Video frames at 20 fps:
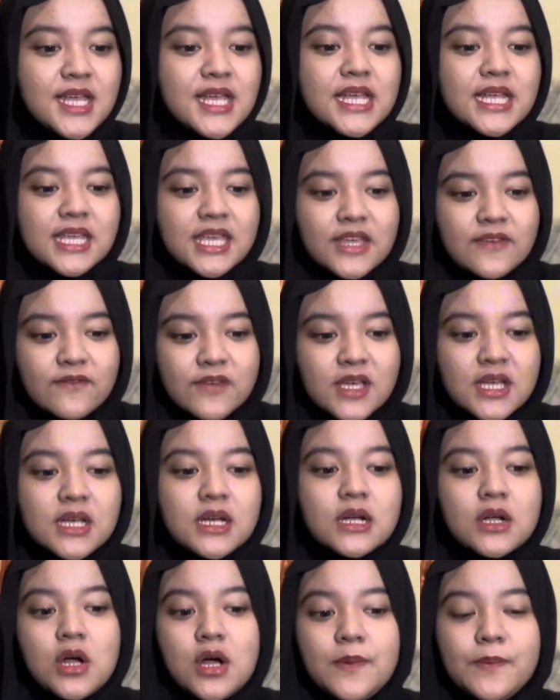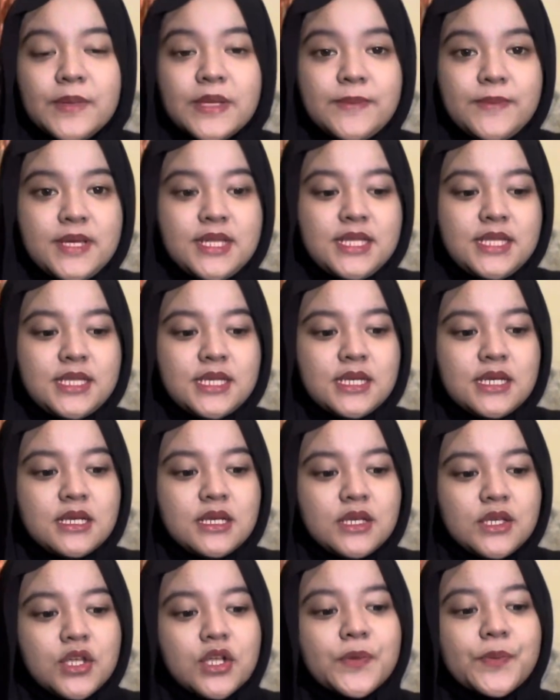Giving a compliment.
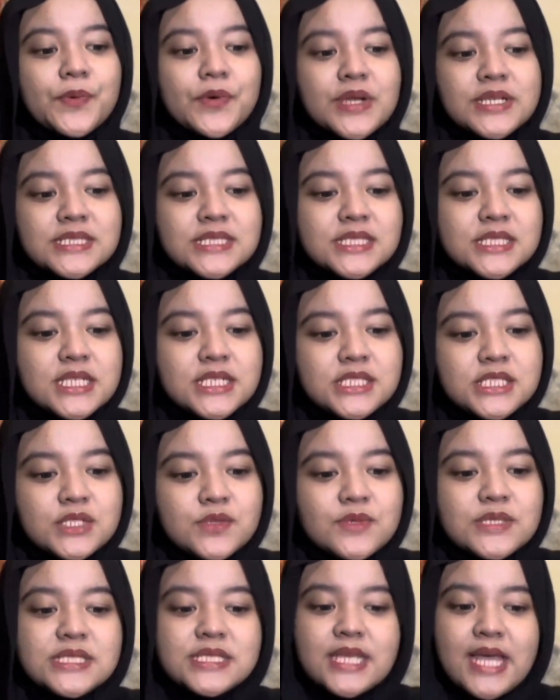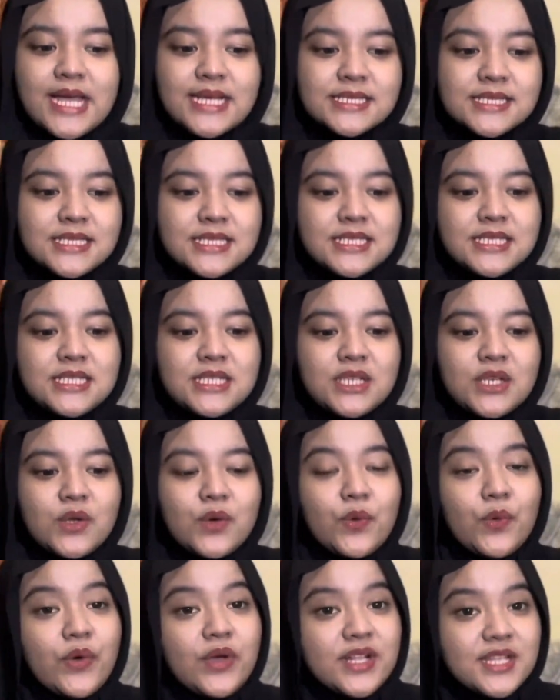Your presentation was excellent.
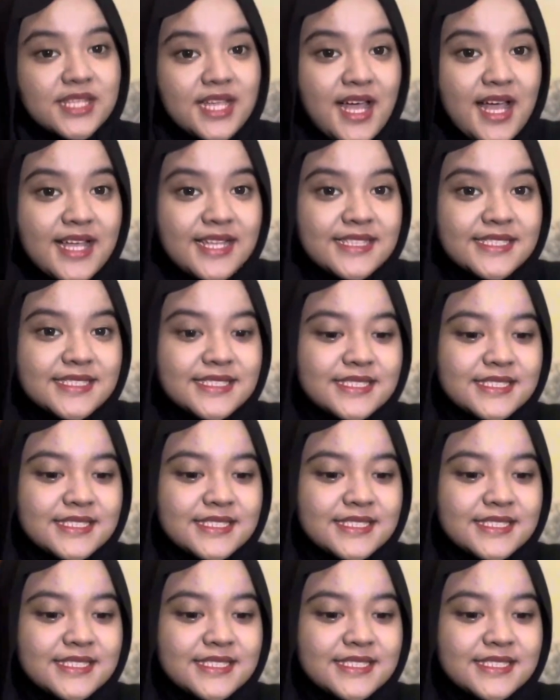Well done.